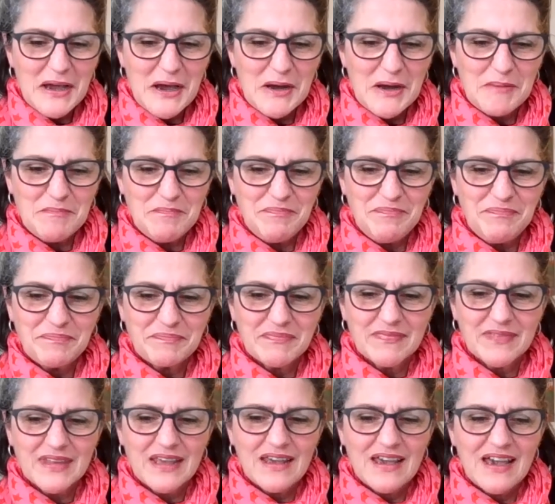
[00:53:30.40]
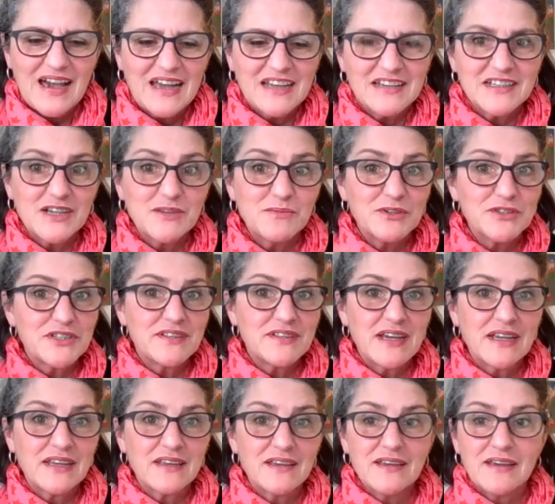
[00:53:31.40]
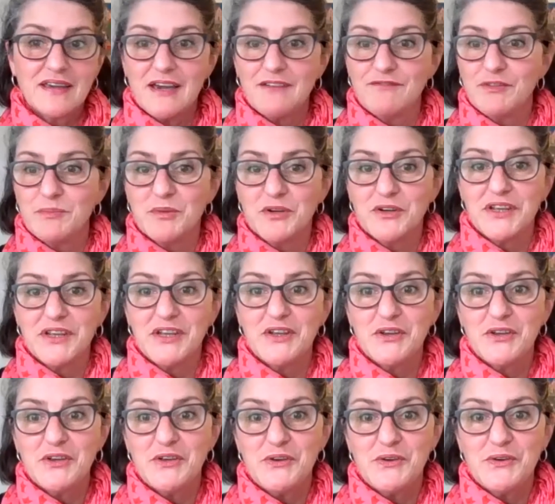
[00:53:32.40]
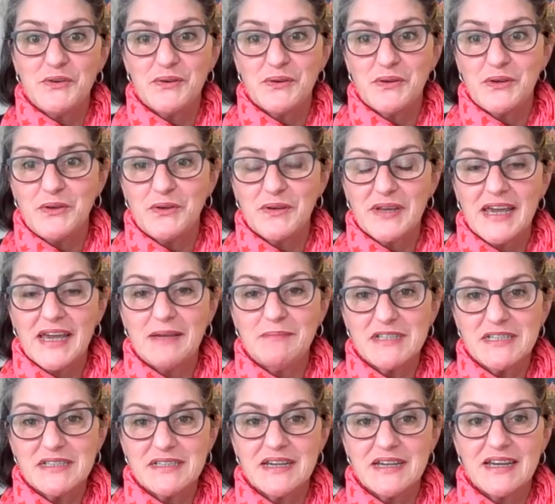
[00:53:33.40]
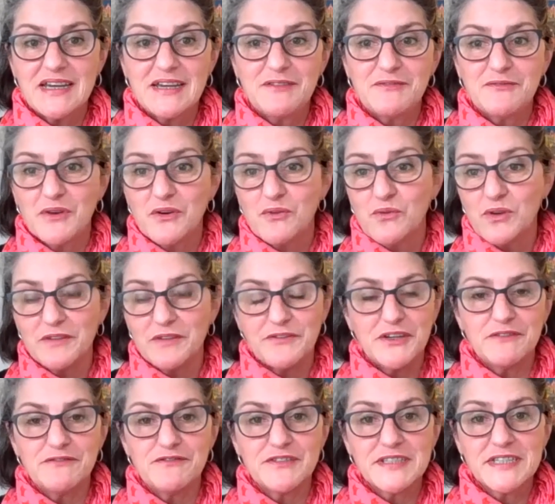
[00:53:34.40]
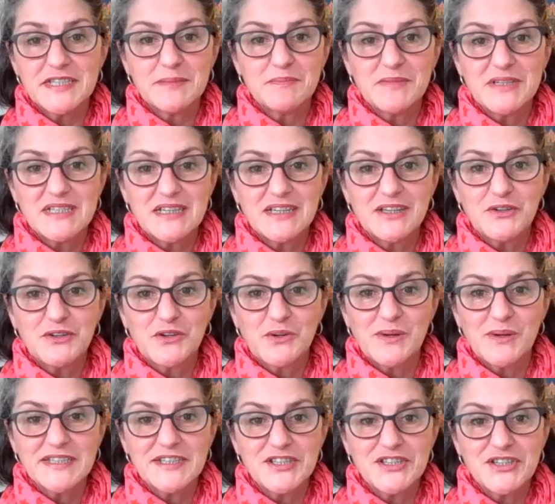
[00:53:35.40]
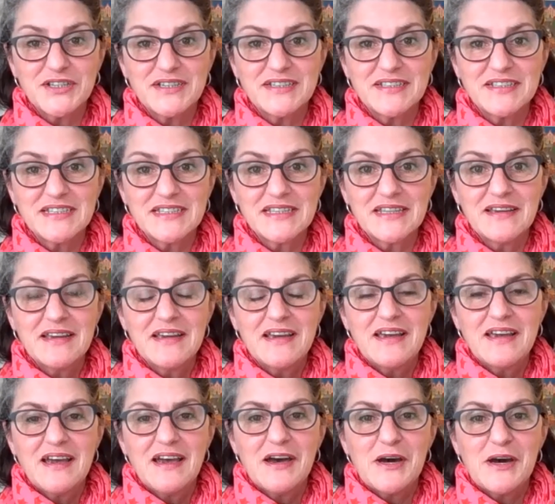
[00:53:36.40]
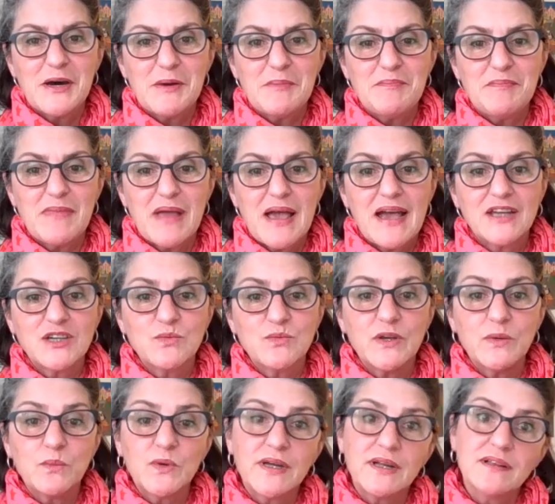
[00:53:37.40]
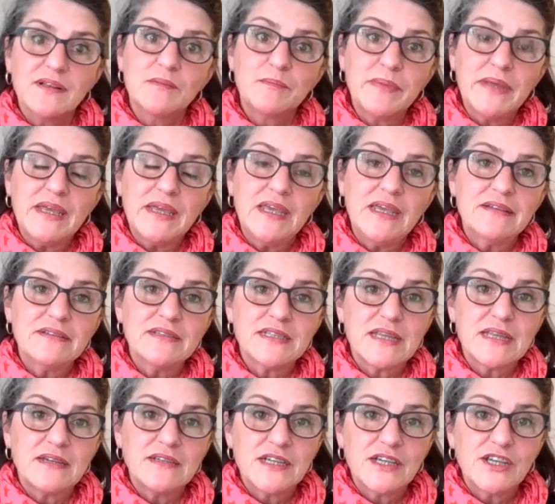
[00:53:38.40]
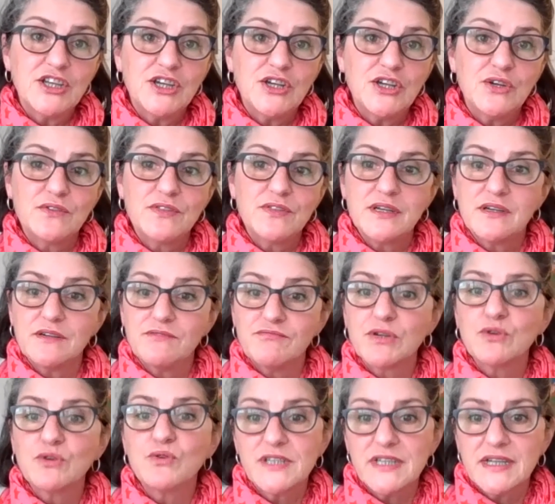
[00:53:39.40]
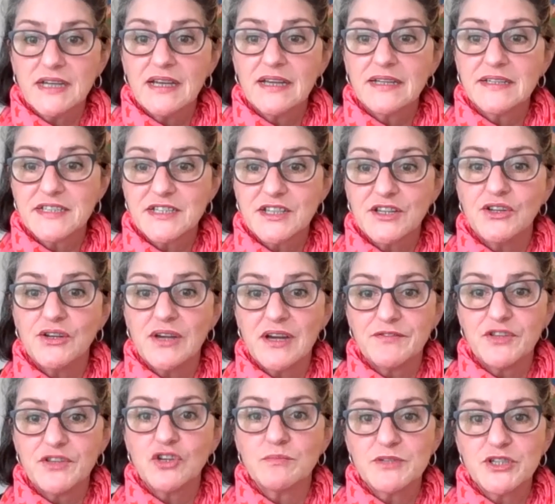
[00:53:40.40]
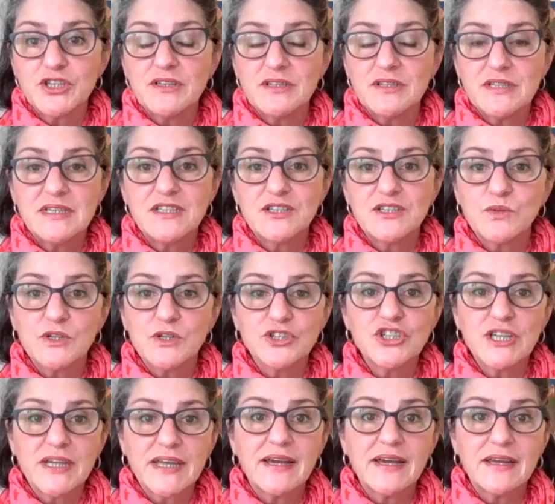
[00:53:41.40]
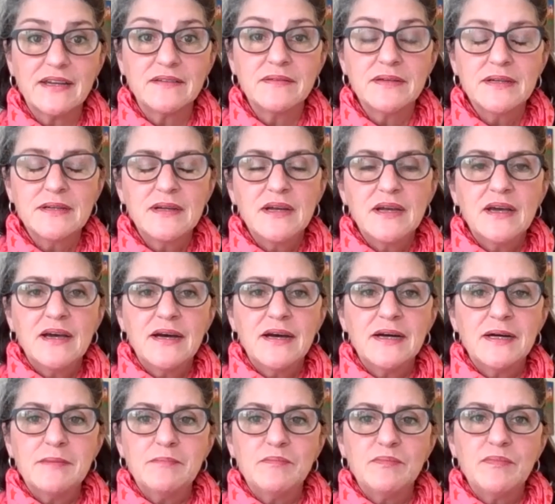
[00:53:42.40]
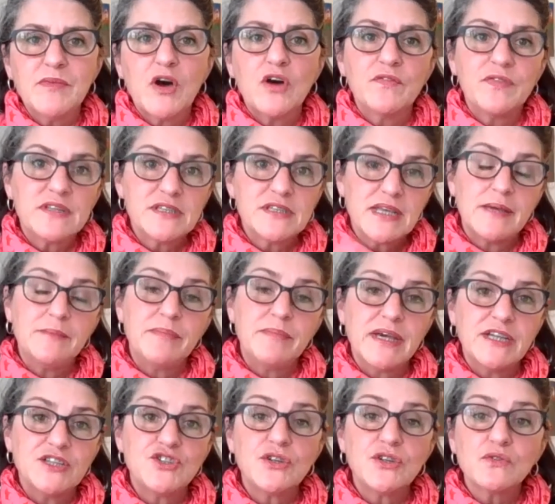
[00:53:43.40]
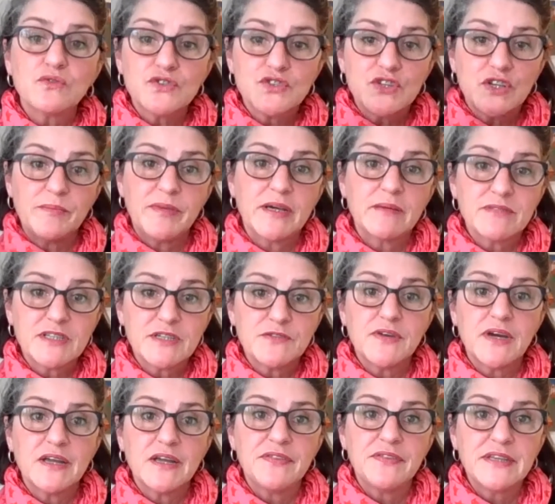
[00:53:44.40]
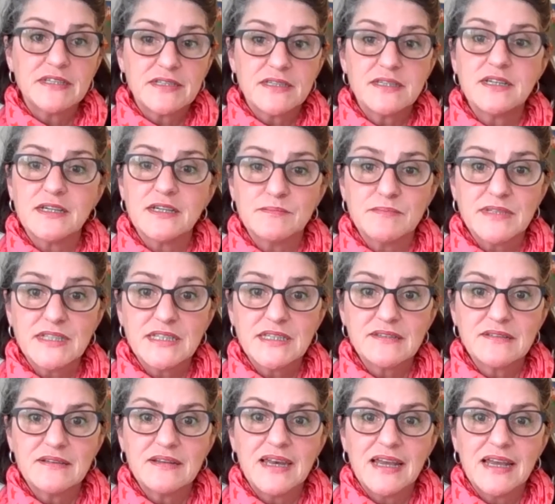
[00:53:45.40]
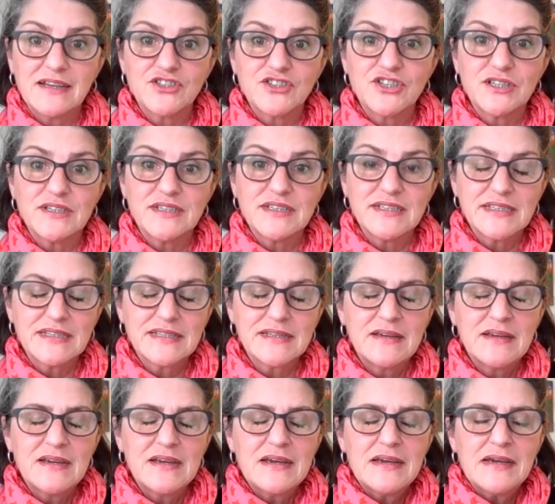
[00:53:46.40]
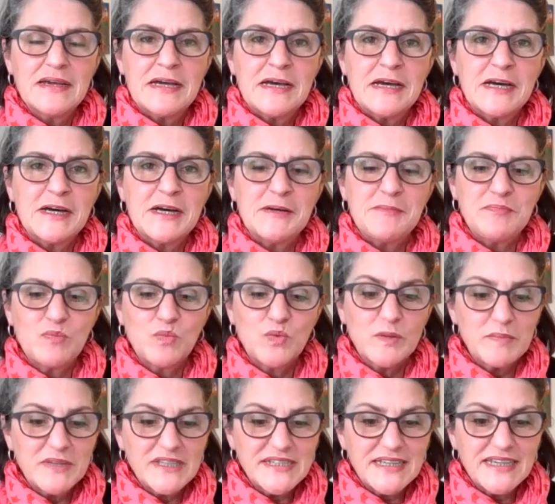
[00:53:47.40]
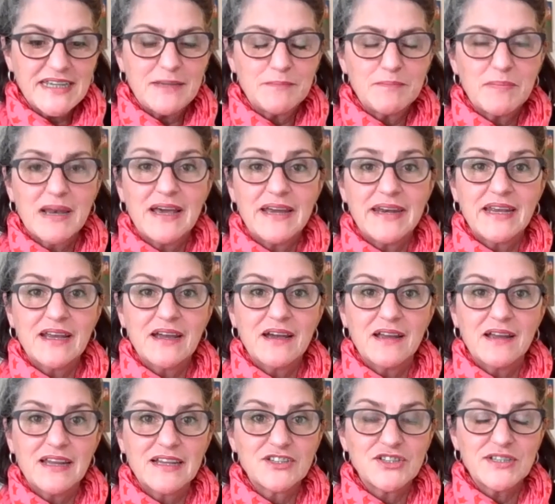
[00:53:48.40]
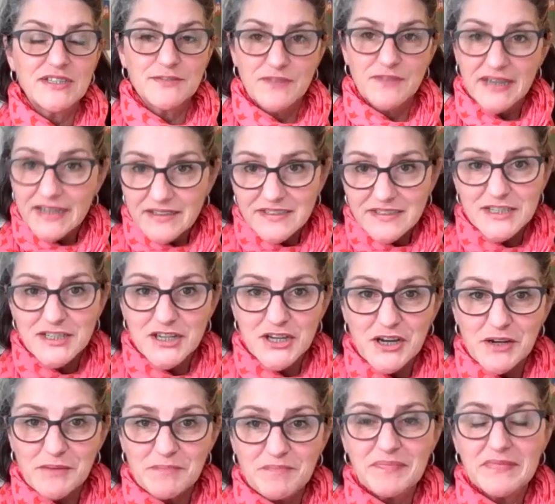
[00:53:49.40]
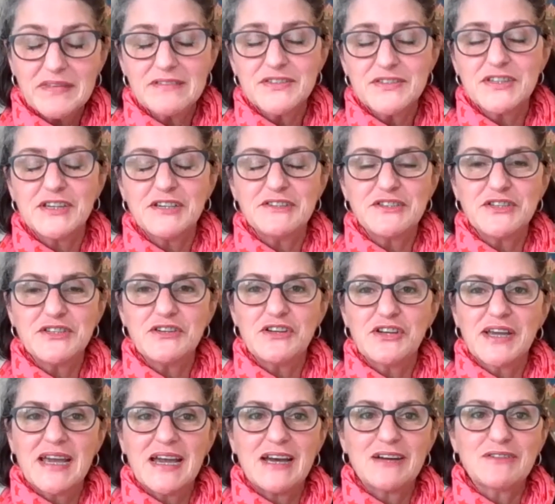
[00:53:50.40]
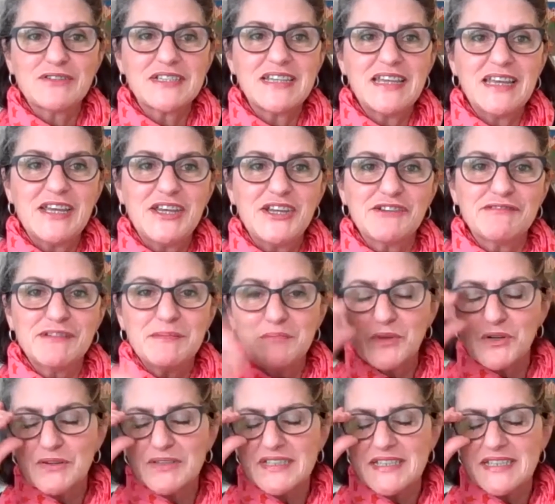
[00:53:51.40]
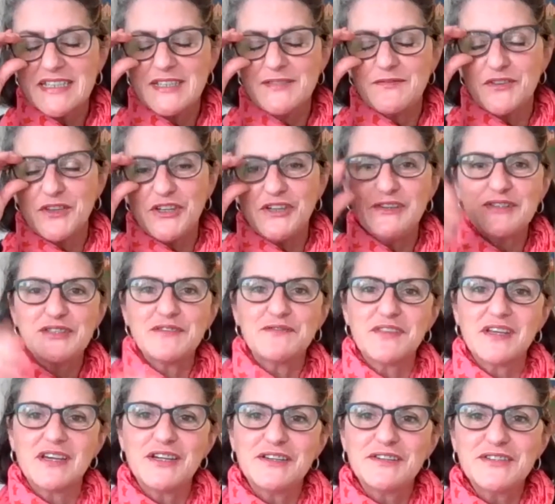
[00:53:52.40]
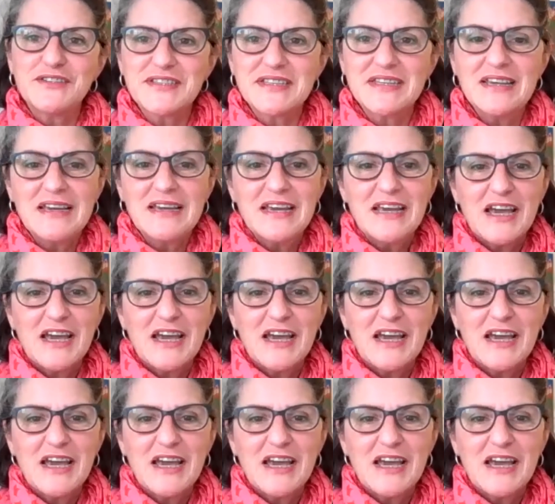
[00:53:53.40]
And I want to thank everybody who came today, all of you for submitting your questions. And we will be sending you the recording link so you have the opportunity to watch again. On the same page, you'll also be able to find this term's lectures. We're busy planning our lectures for next term, so do look out in your inboxes for news of those.